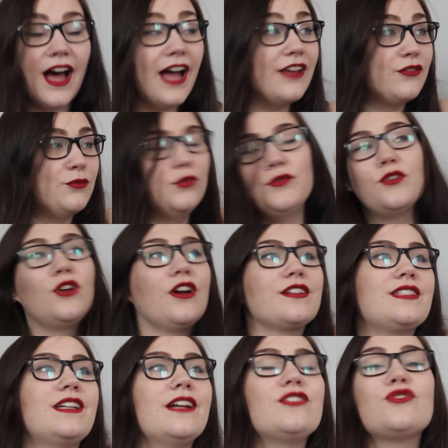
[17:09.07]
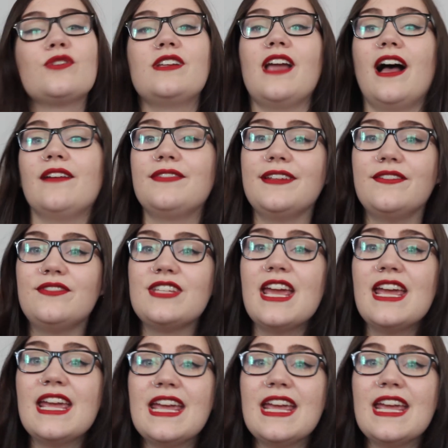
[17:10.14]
I've moved across the country, I've lived